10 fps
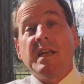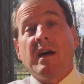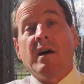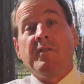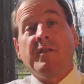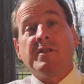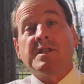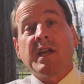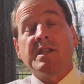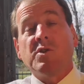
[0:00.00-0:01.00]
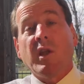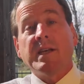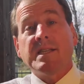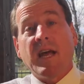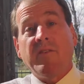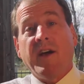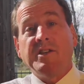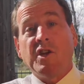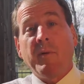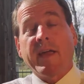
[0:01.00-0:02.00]
the Sunday school lesson, I invite
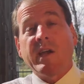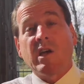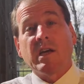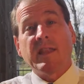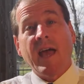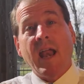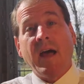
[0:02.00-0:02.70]
you to go back and look at that.